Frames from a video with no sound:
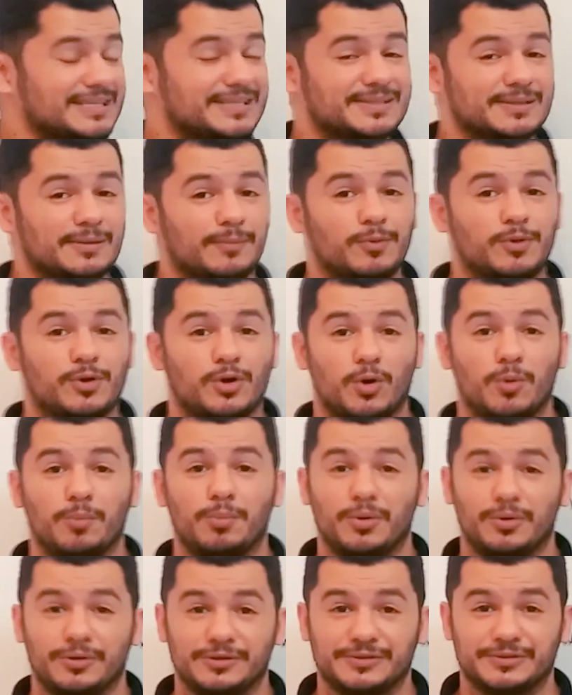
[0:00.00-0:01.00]
see some
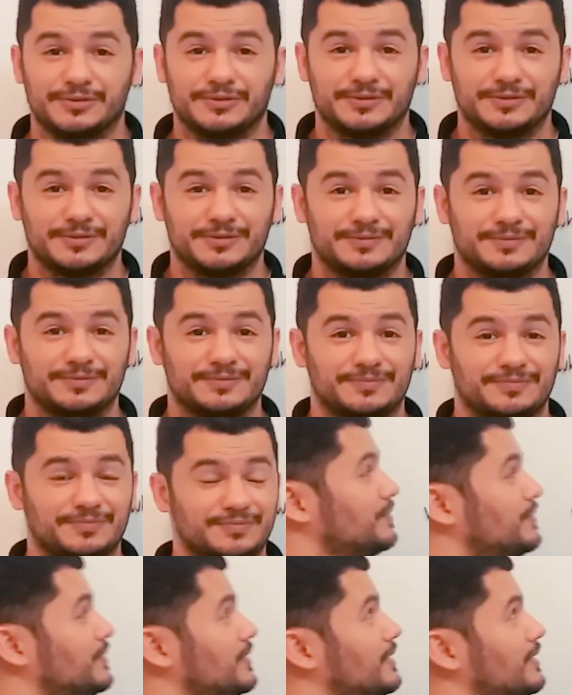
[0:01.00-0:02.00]
combos.
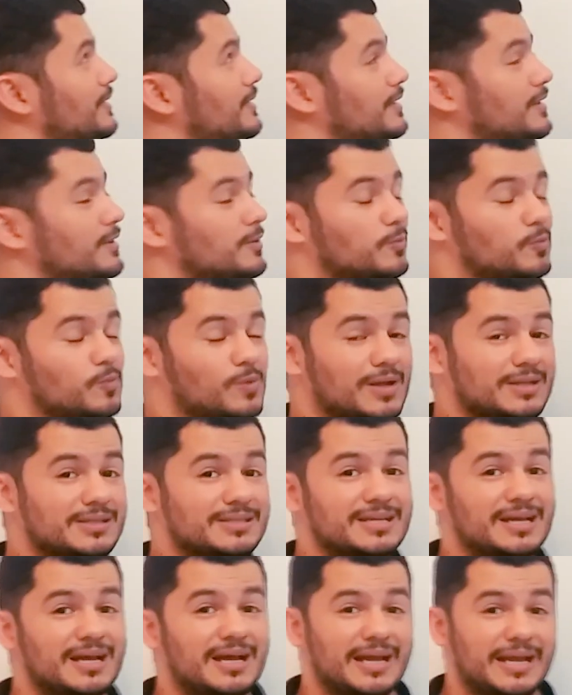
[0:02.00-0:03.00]

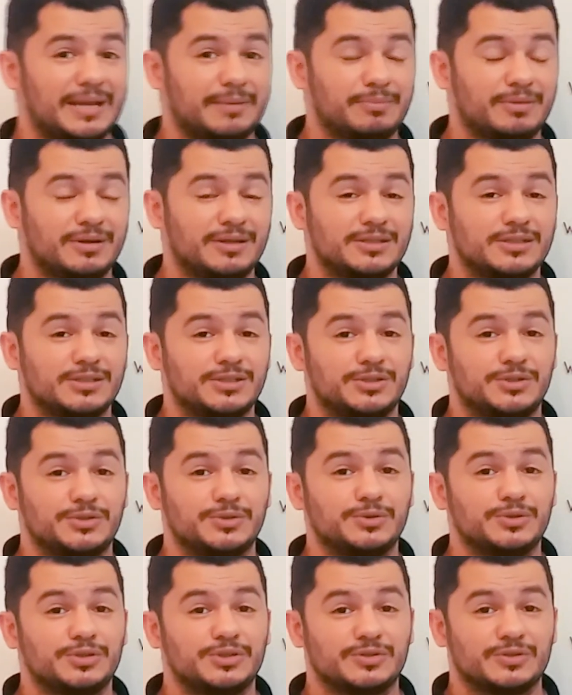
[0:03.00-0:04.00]
What time
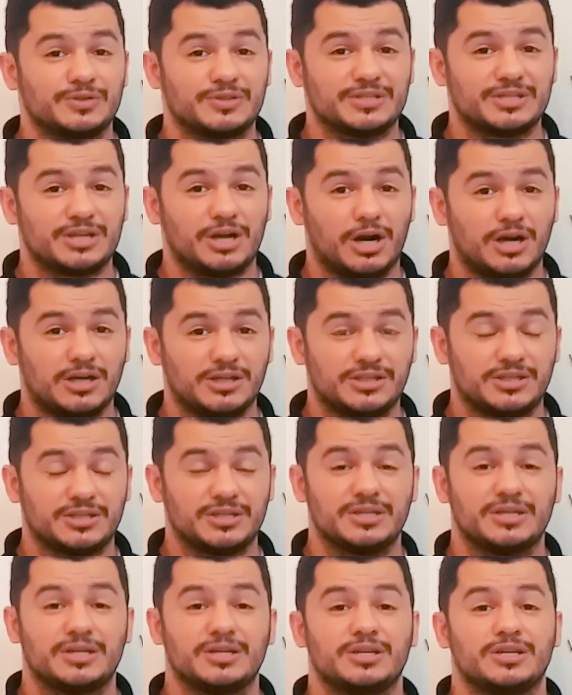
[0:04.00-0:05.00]
do you
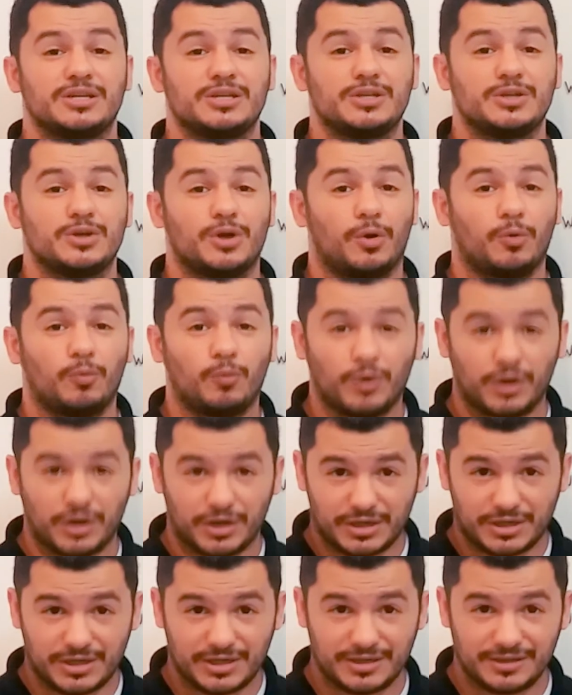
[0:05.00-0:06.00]
start your
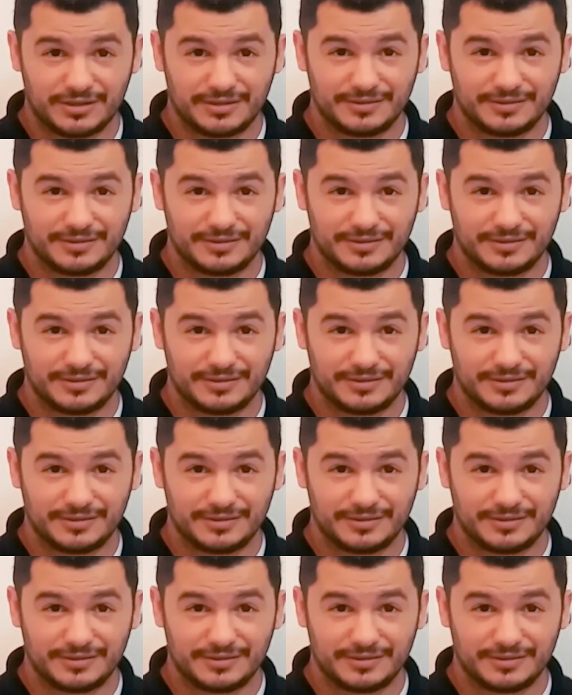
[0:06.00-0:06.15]
work?